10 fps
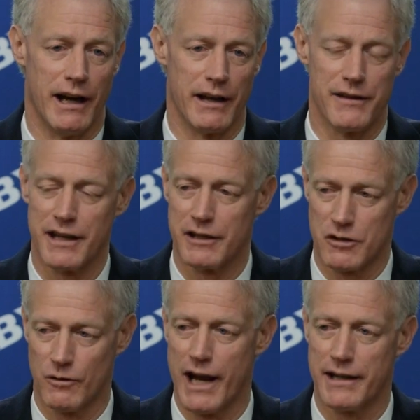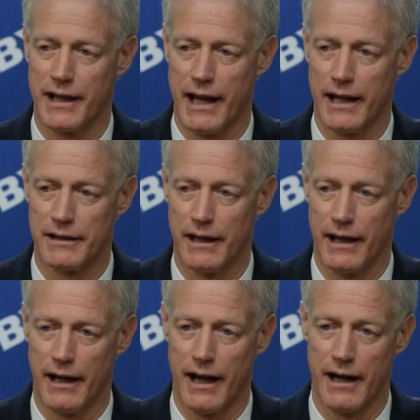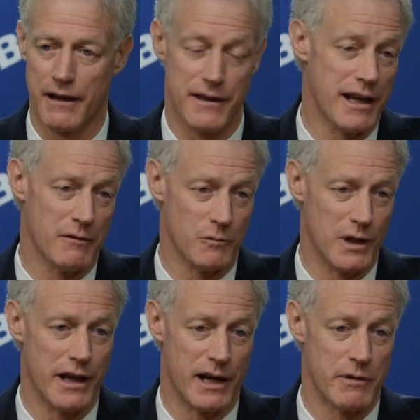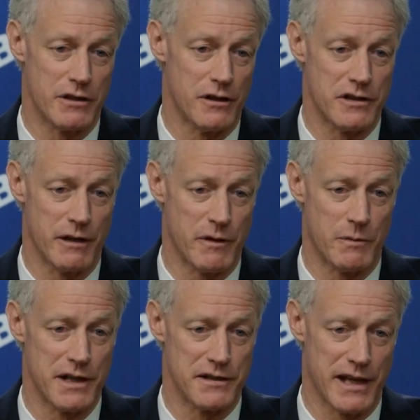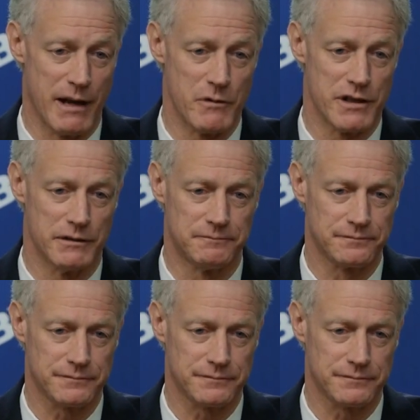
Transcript: I think it's great, and I think it really ought to be associated with President Samuelson.